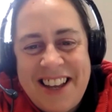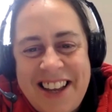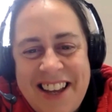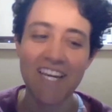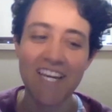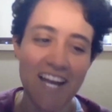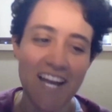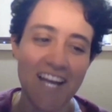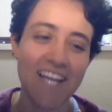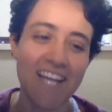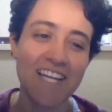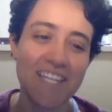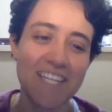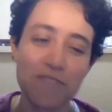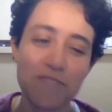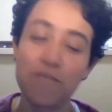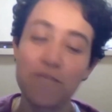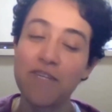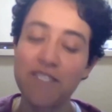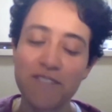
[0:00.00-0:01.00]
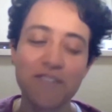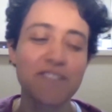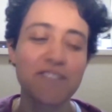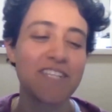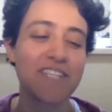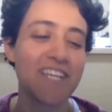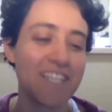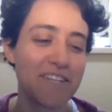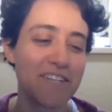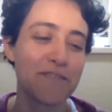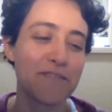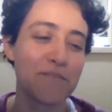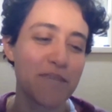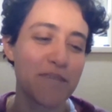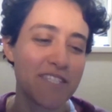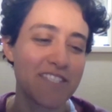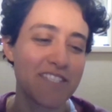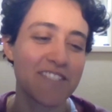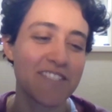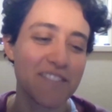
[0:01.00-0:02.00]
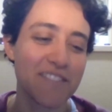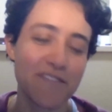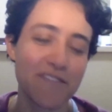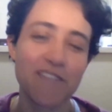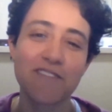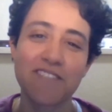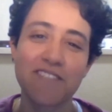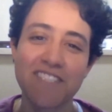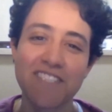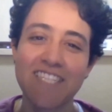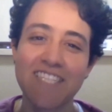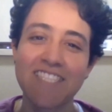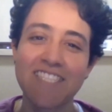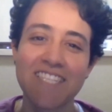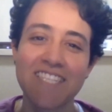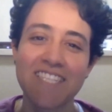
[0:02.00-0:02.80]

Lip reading: Yeah, the pictures. I love the pictures of the drone. Yes.